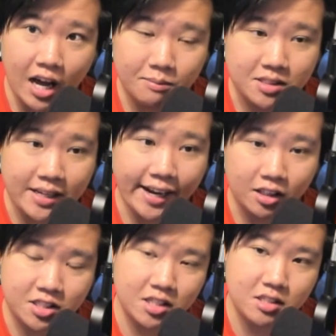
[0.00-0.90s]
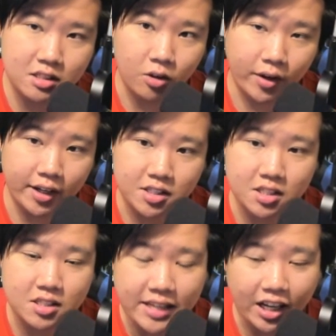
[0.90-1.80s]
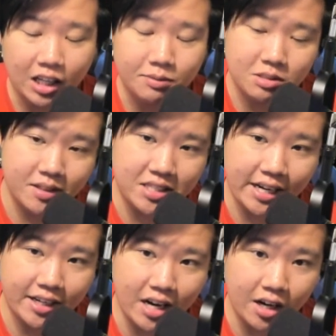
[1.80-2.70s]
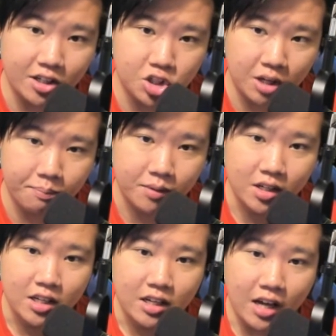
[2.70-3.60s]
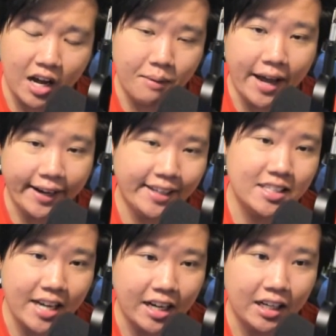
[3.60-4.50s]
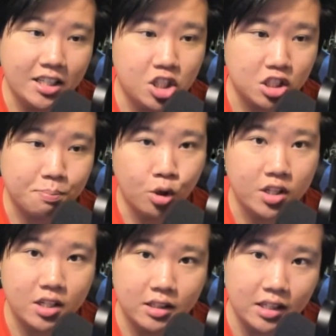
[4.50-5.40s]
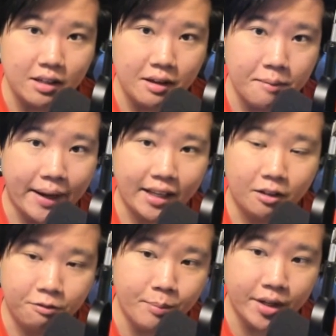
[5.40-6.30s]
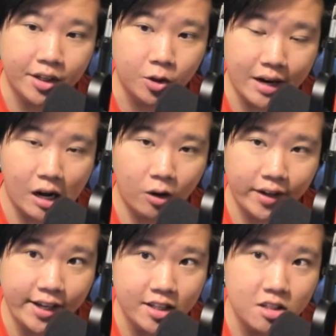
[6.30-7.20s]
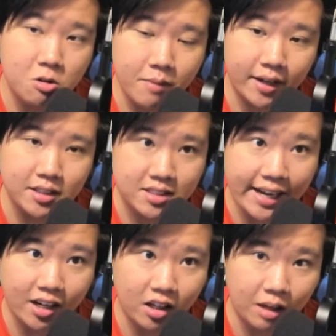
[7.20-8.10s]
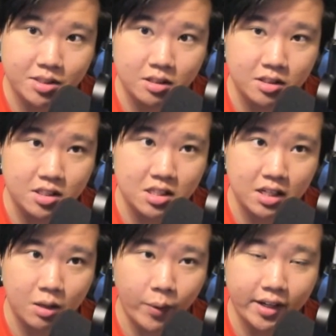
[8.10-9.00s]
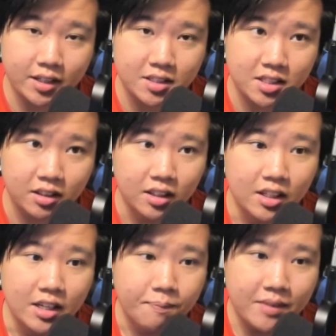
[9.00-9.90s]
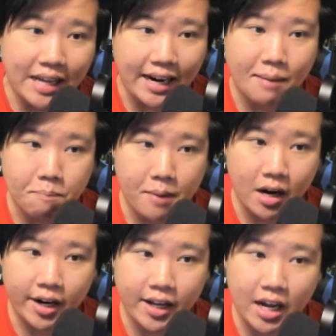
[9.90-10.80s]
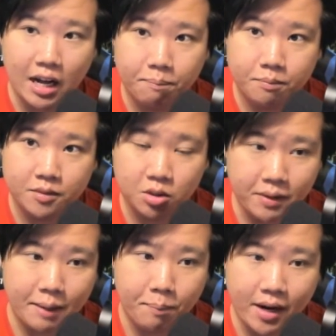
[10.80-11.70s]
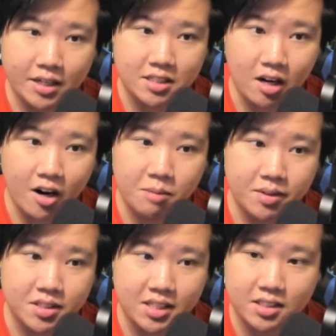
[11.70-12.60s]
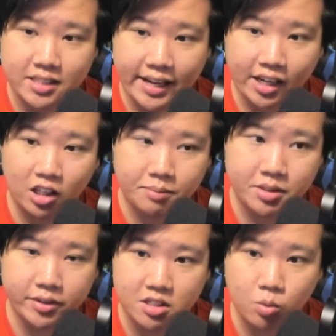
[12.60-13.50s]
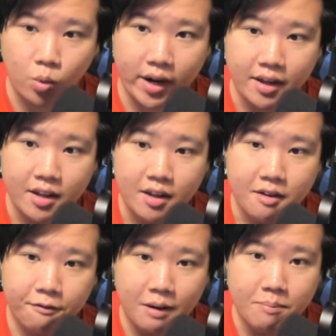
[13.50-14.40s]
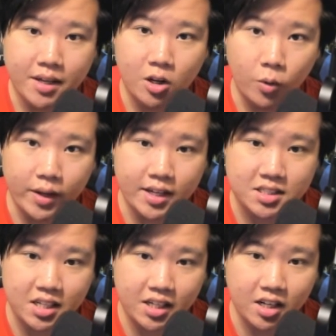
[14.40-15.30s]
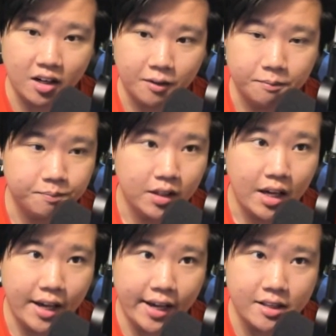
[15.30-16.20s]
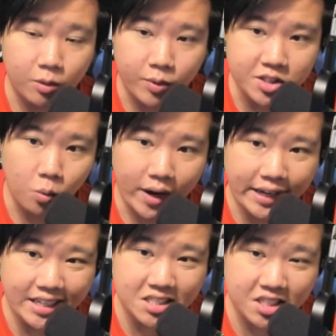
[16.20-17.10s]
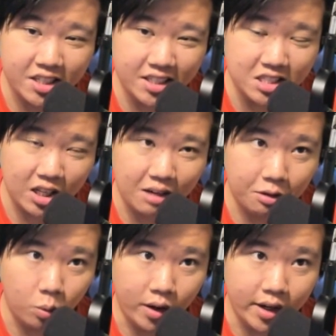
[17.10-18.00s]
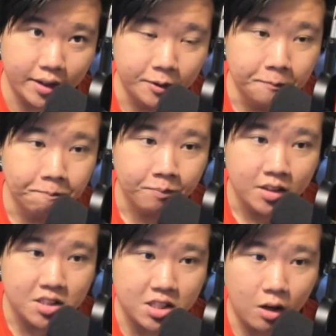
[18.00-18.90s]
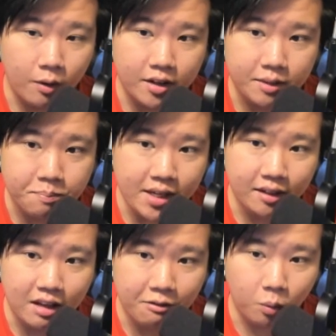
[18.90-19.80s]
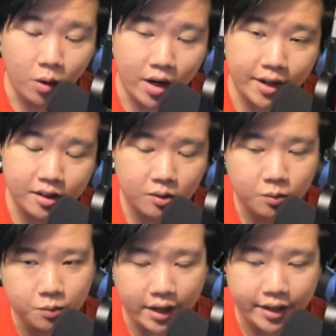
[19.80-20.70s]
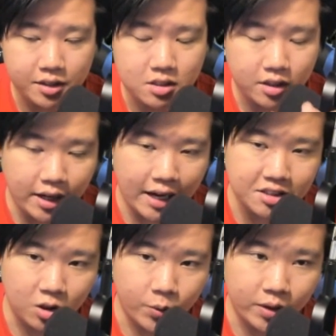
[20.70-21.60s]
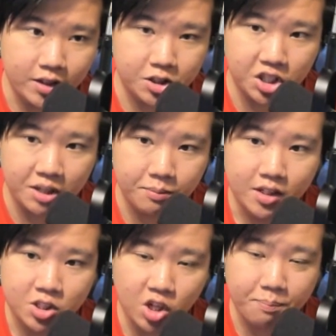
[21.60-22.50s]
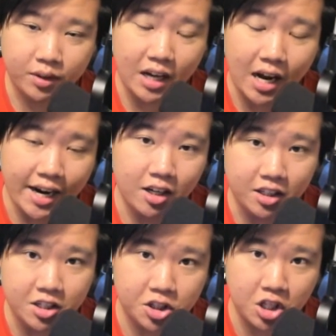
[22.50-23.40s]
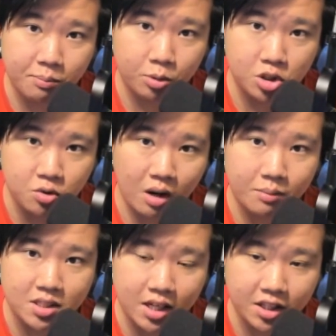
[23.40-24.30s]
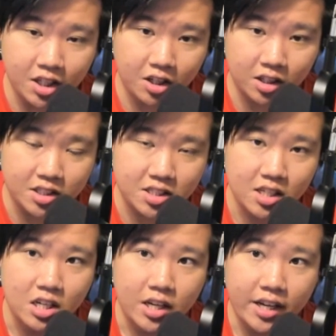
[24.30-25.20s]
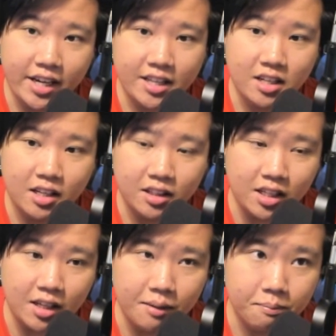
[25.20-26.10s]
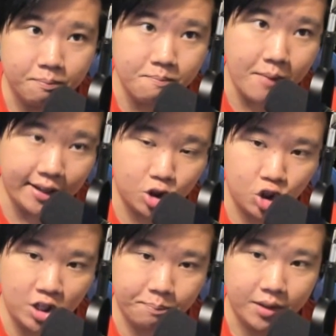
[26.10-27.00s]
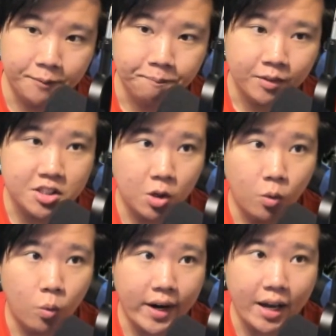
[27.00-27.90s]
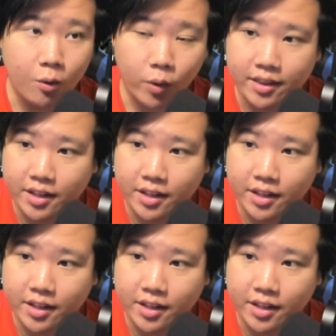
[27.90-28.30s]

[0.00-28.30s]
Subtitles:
since Cyclops is my secondary ship, I can technically just put the Michael Flamingo now into my Cyclops, since this is an awakening skill that I'm pairing up. So my pair is Artemis and Cyclops. So this is why Flamingo is here. And the reason why he is here, he's level 1. So being level 1, it has a lower leadership. So I put the higher leadership, which is Robbie, Sunny, Nicholas, in the main ship. So when I run